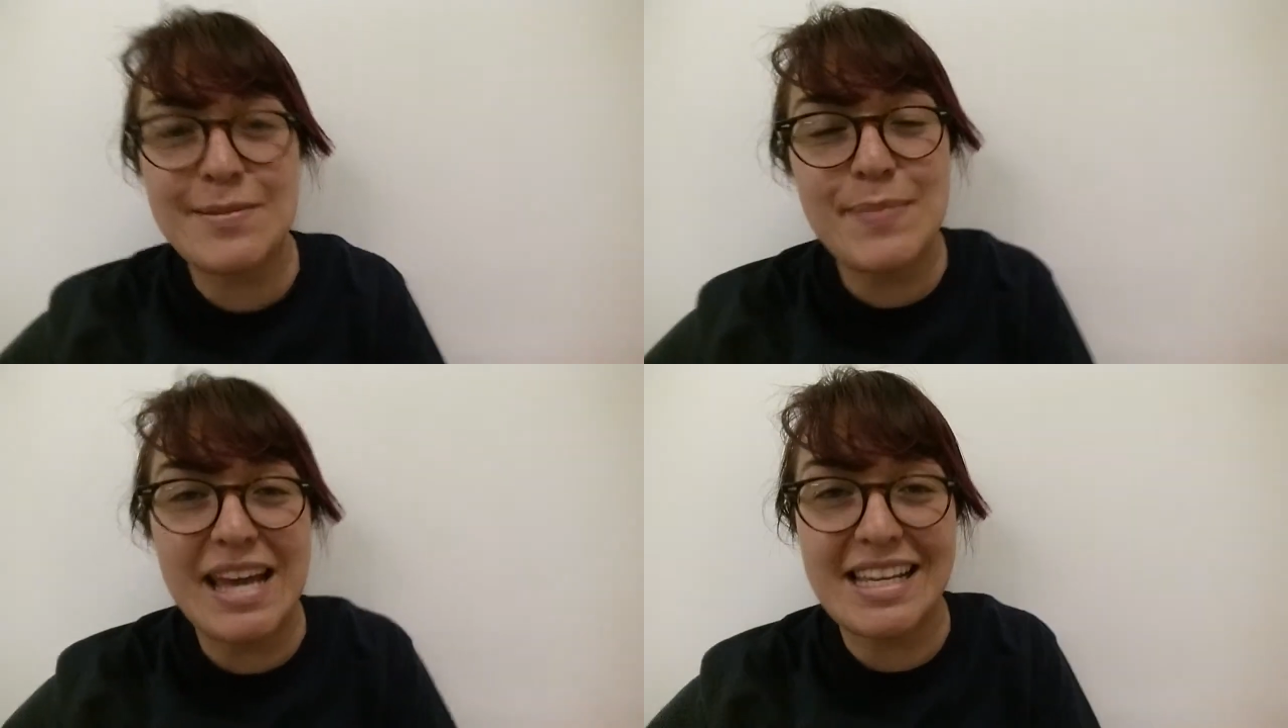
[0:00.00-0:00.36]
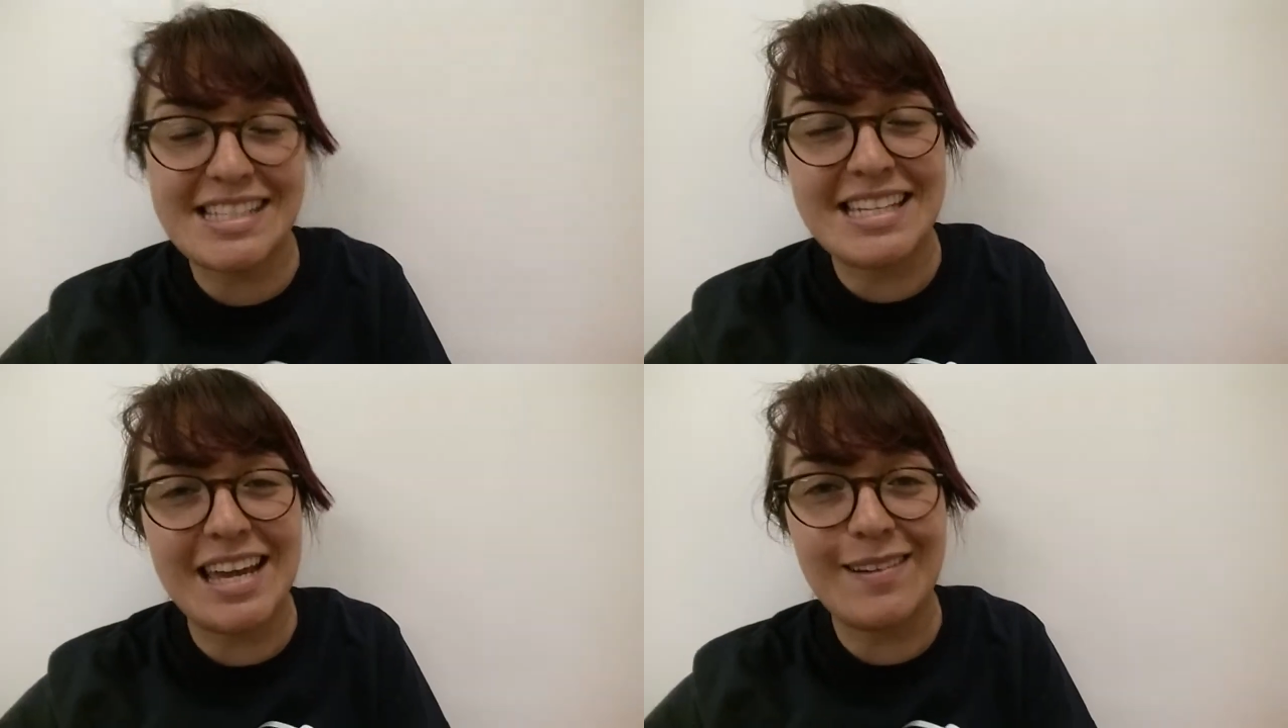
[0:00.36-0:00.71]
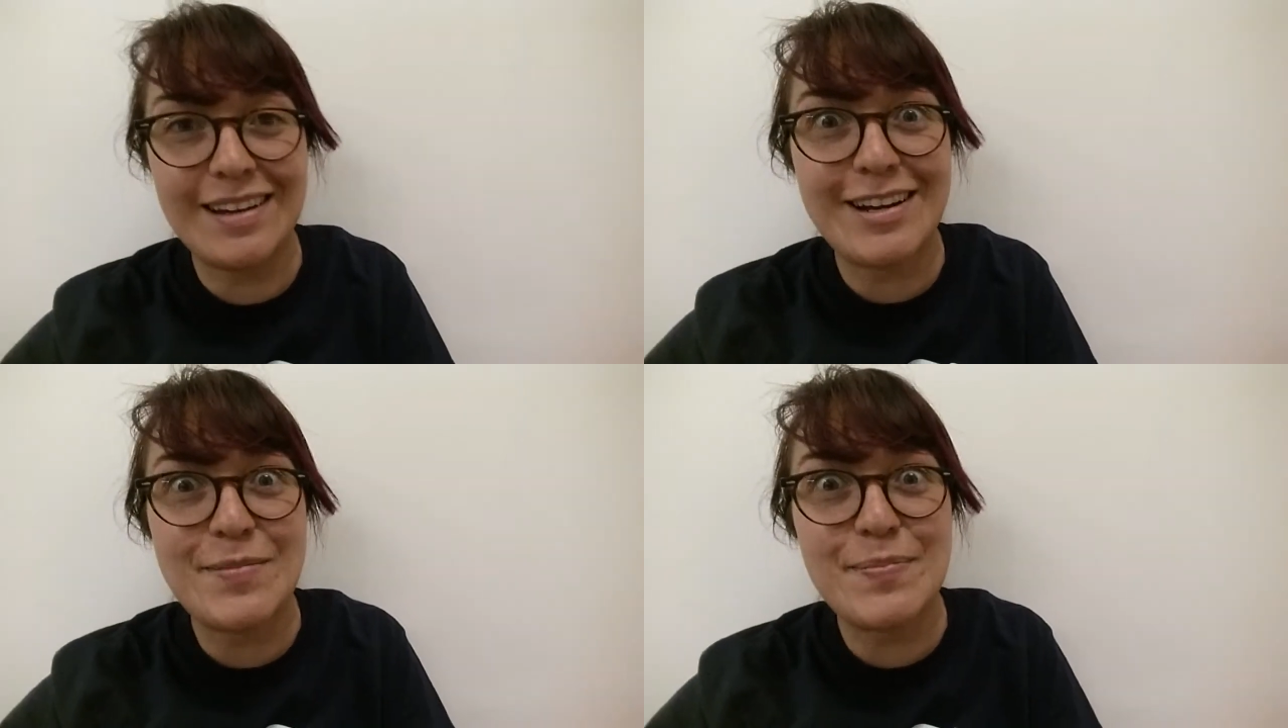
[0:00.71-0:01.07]
and passed out
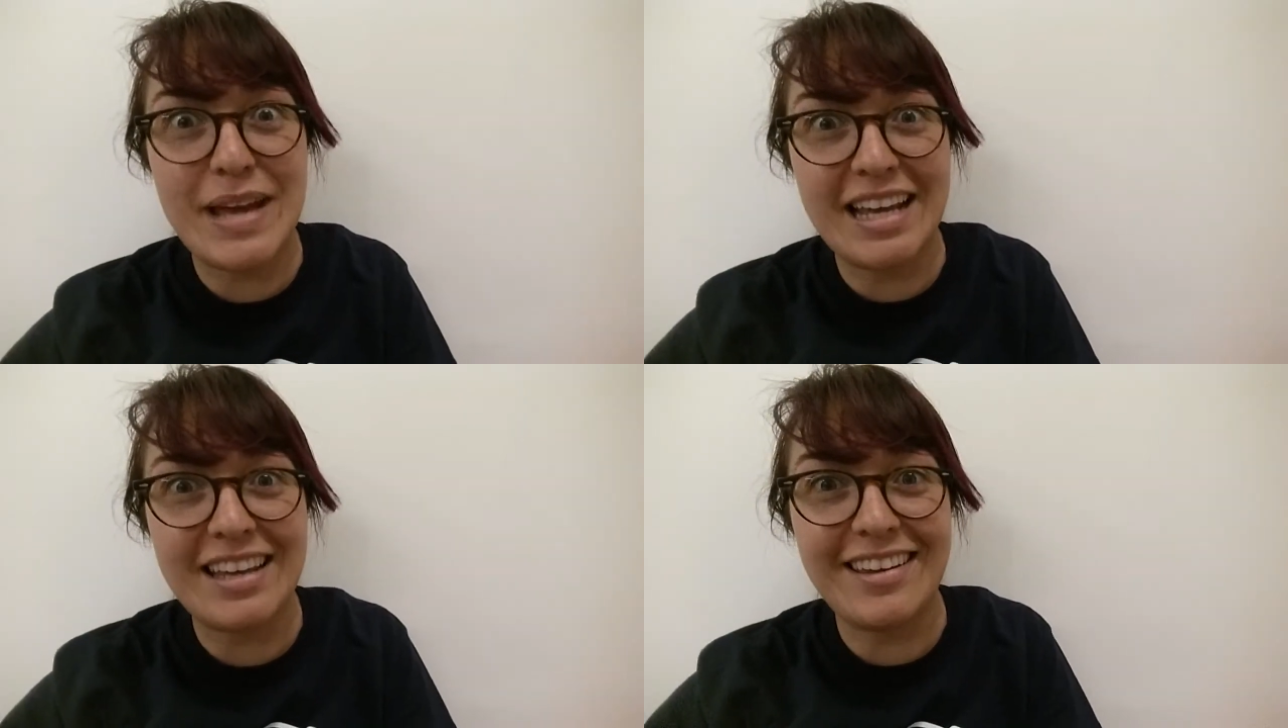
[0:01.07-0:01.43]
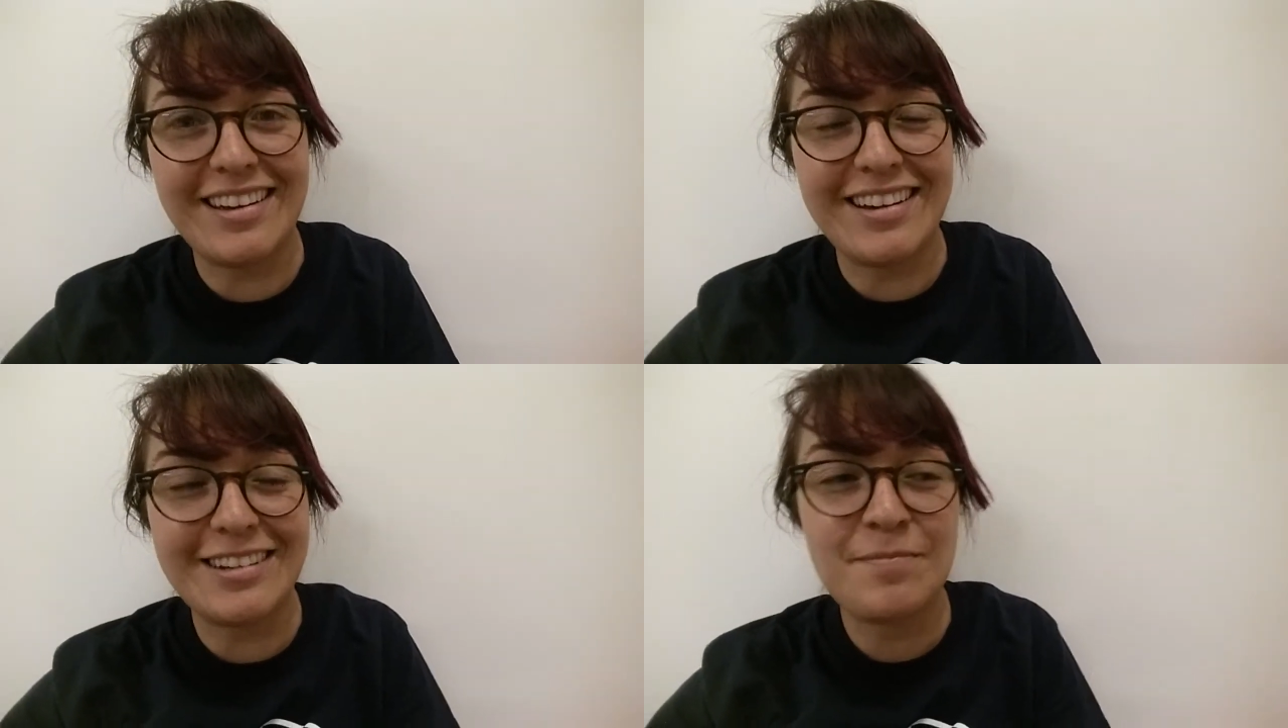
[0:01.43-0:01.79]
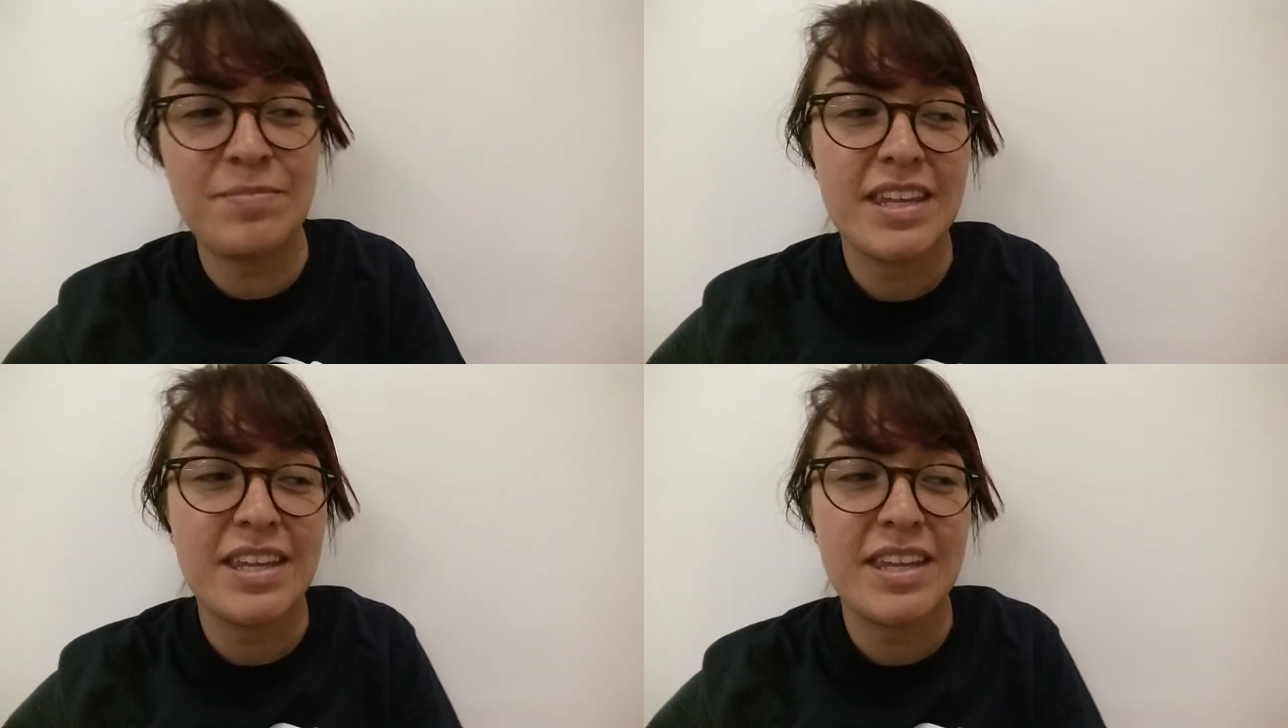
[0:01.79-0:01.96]
in our backyard."